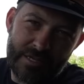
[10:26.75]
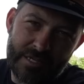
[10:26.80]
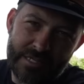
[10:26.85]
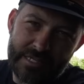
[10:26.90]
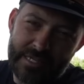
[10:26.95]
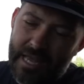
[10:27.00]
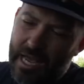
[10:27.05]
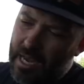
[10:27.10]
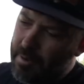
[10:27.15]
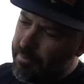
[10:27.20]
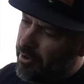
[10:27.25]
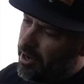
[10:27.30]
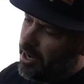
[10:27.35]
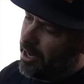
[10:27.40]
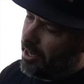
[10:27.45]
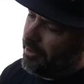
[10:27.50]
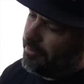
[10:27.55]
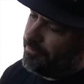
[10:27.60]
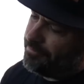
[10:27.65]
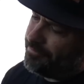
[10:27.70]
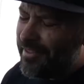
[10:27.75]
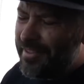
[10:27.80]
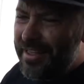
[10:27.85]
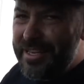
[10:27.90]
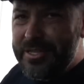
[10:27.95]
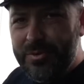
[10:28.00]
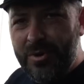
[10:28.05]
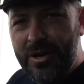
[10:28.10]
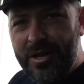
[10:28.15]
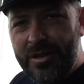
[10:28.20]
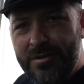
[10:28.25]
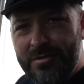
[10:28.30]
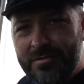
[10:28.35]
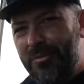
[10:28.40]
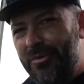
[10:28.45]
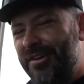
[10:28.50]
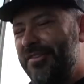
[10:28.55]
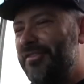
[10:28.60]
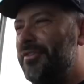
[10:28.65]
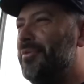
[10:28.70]
snack break. This one
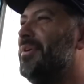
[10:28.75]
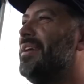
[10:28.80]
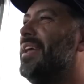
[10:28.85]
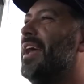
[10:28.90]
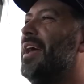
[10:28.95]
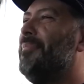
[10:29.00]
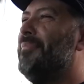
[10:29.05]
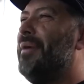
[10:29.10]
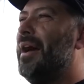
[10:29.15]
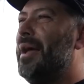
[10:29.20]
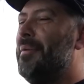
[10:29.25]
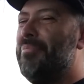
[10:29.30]
brought to you again by